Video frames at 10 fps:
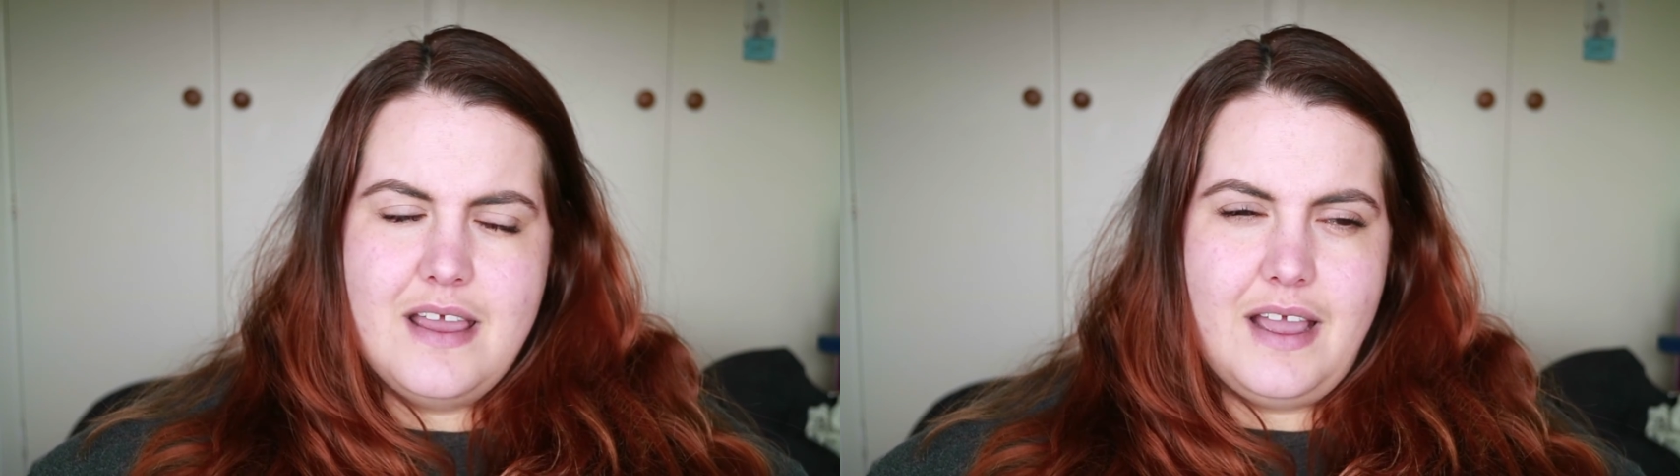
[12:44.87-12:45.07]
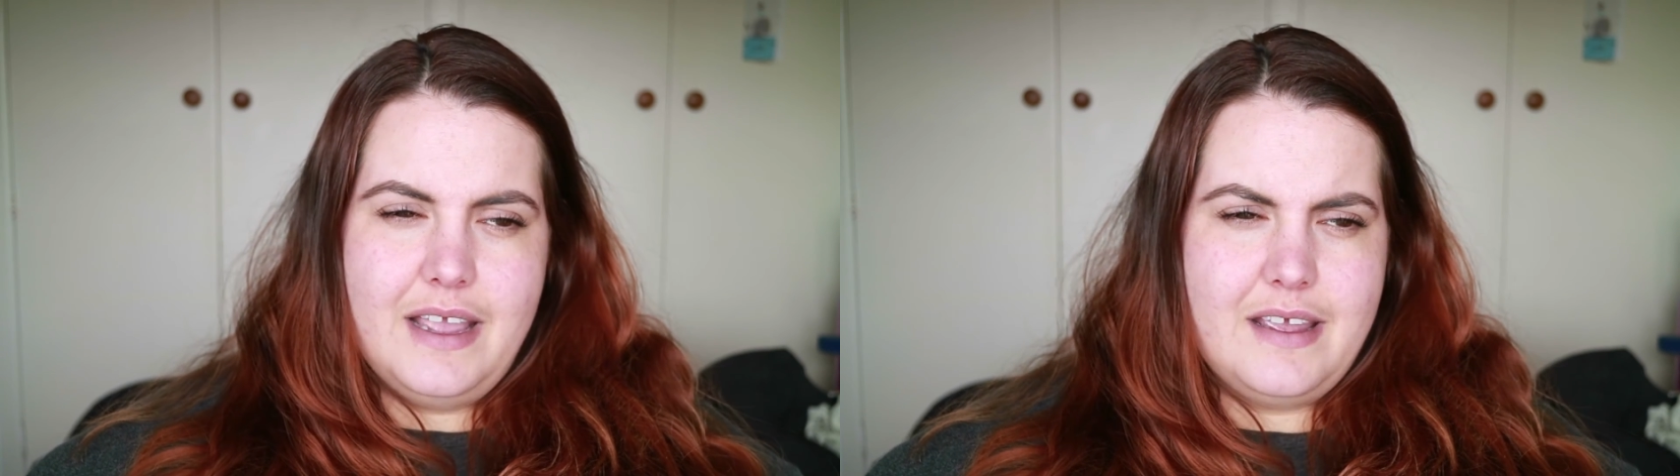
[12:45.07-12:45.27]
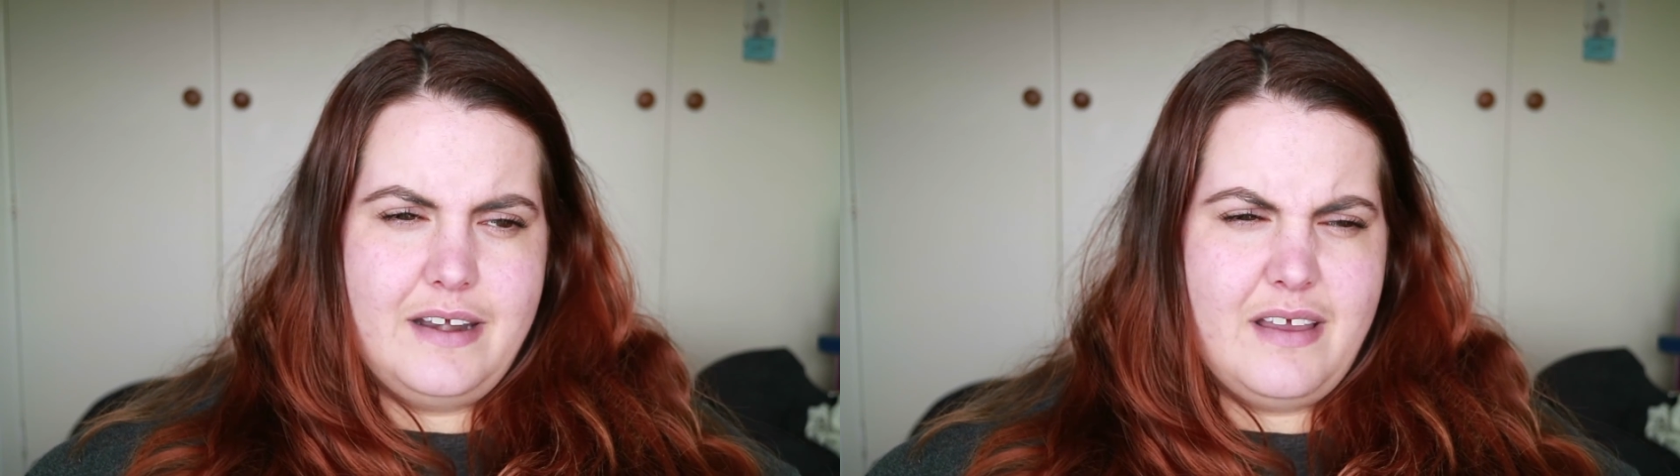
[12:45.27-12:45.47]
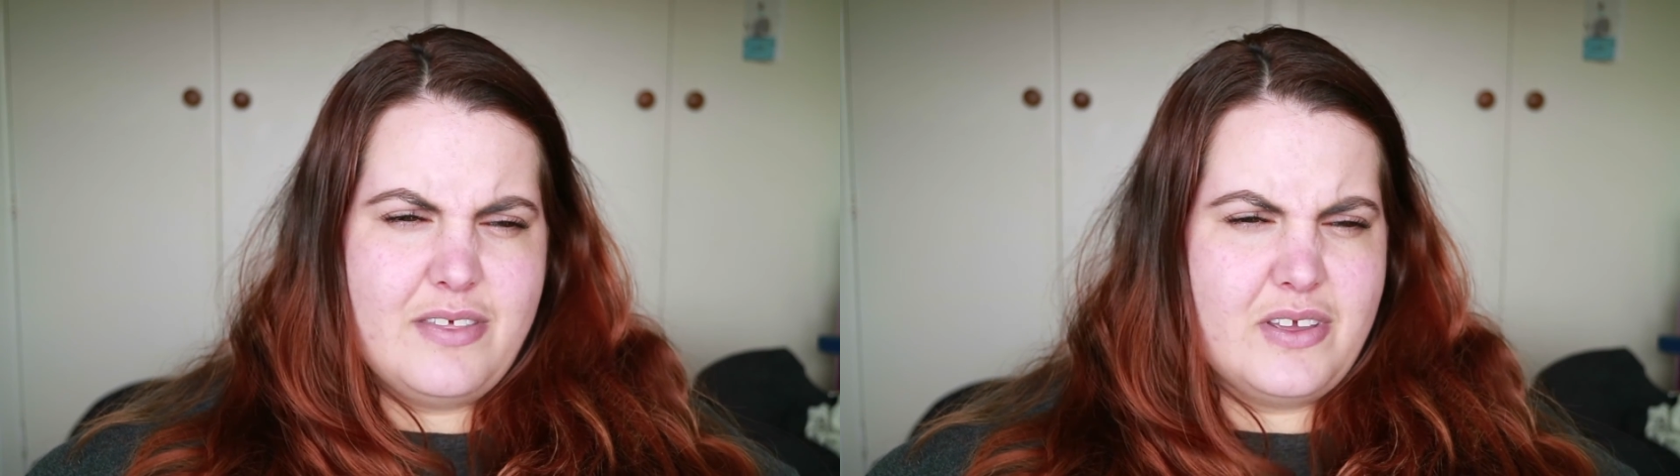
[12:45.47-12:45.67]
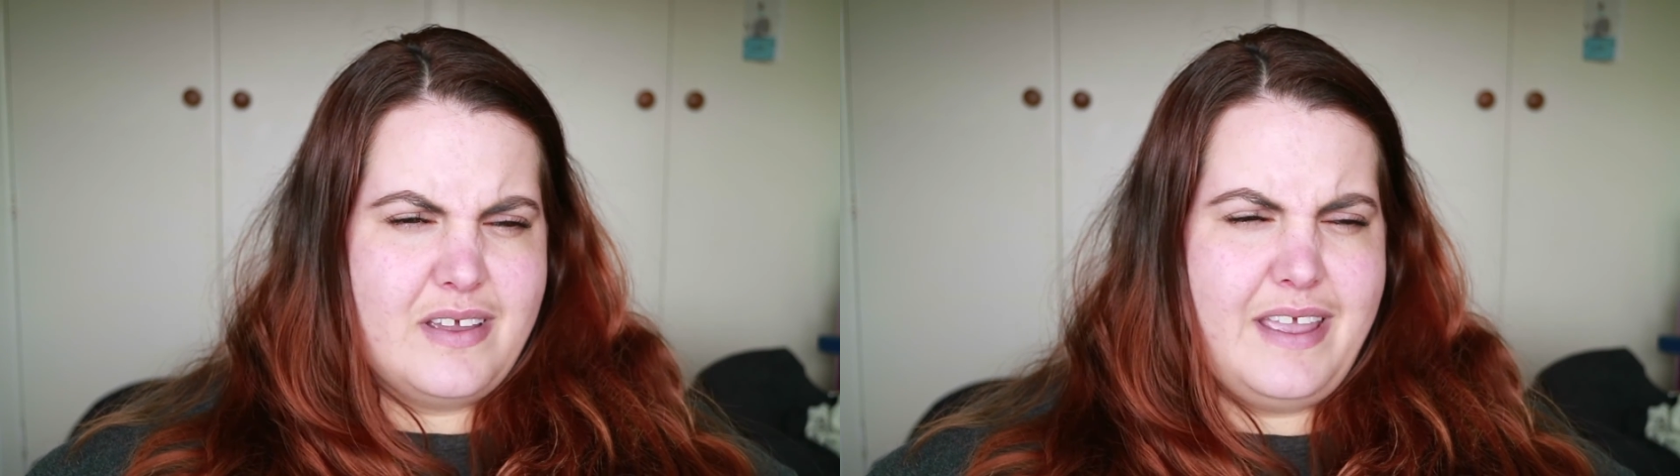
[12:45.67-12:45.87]
I
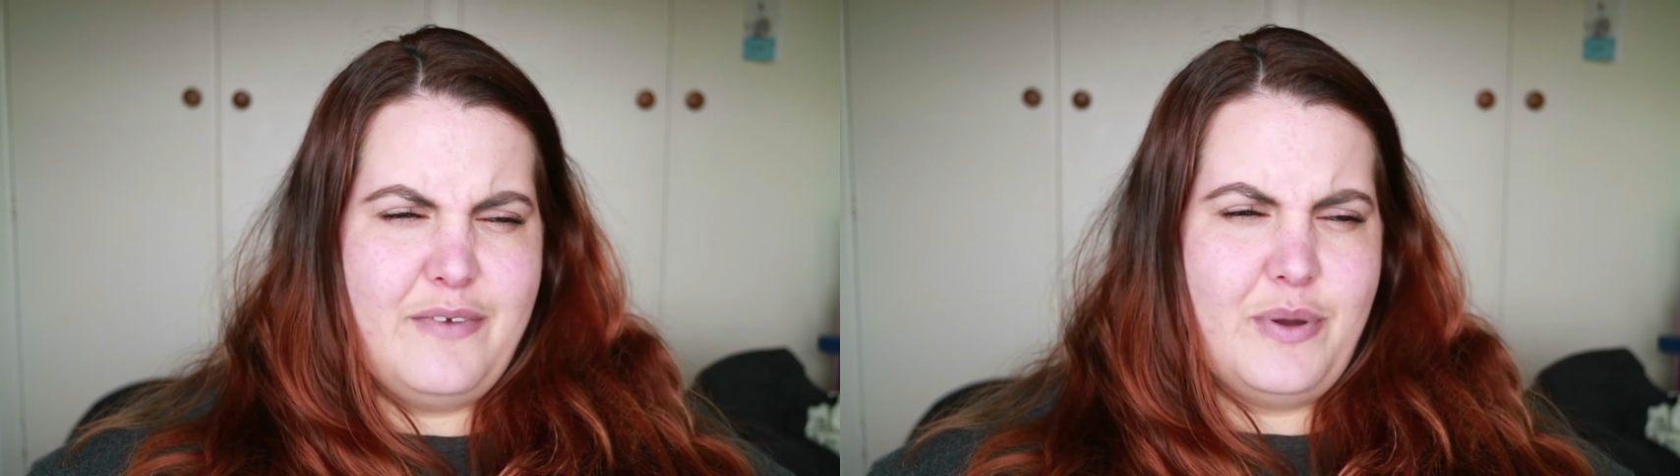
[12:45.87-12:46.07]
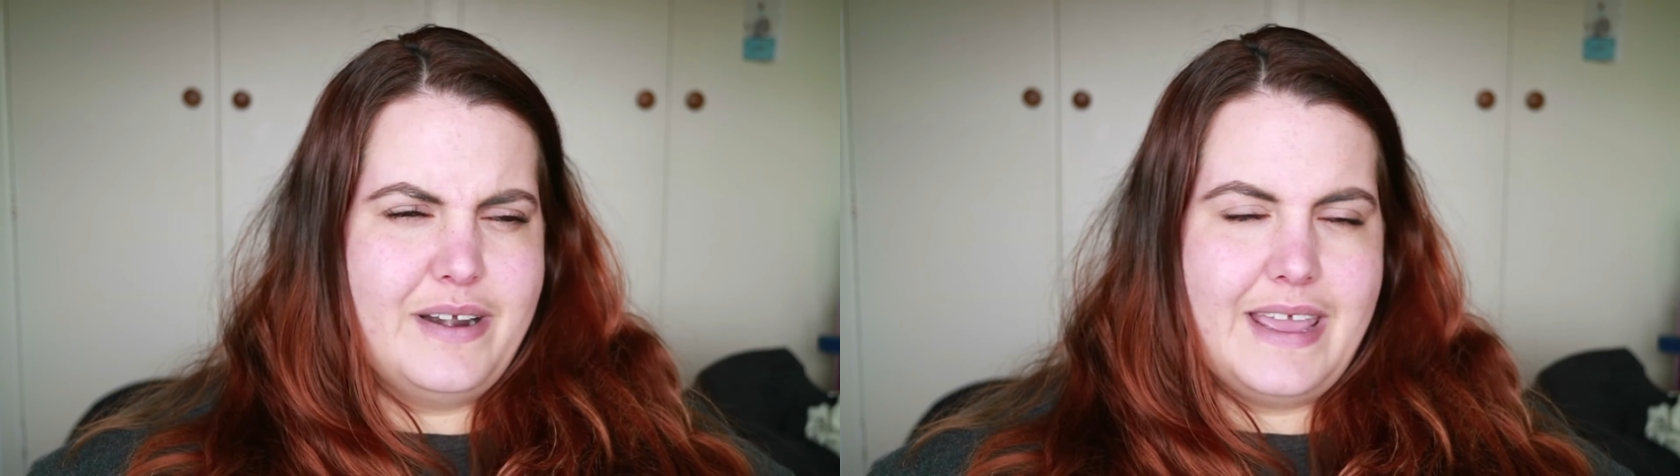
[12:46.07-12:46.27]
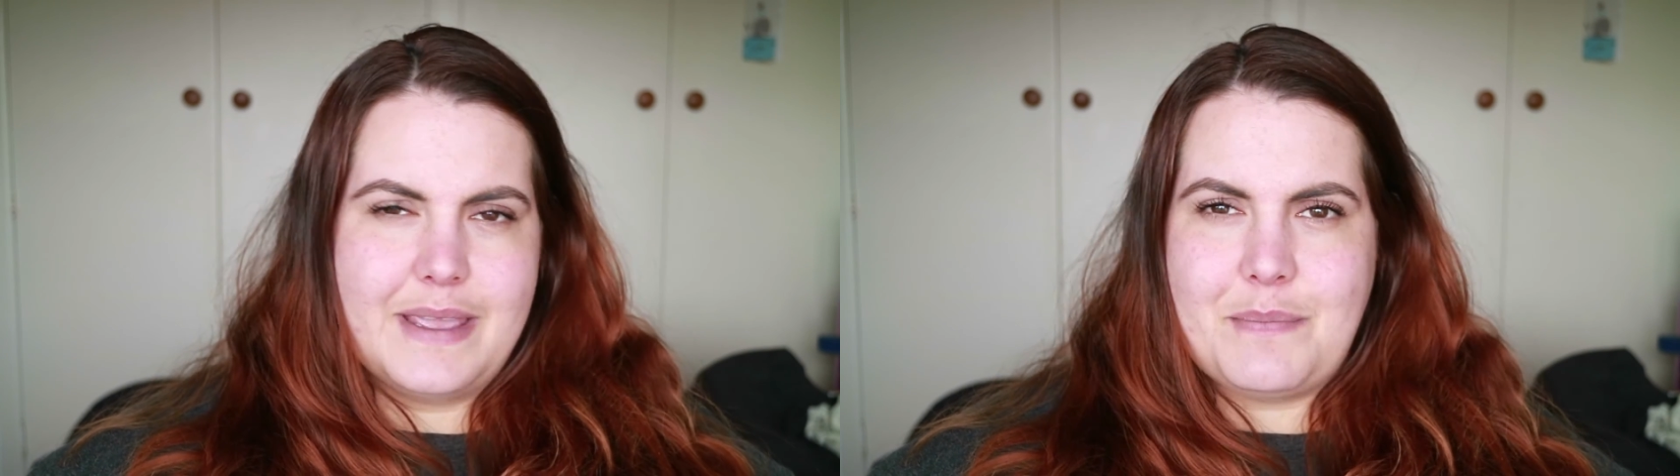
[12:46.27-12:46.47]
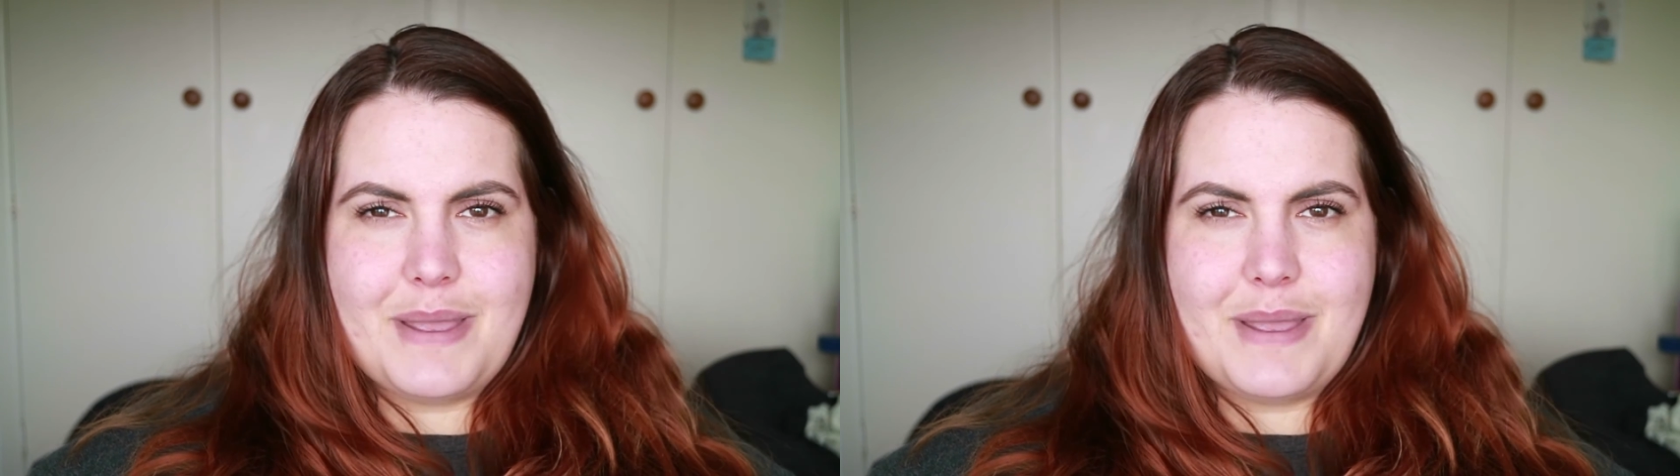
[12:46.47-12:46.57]
think I have one like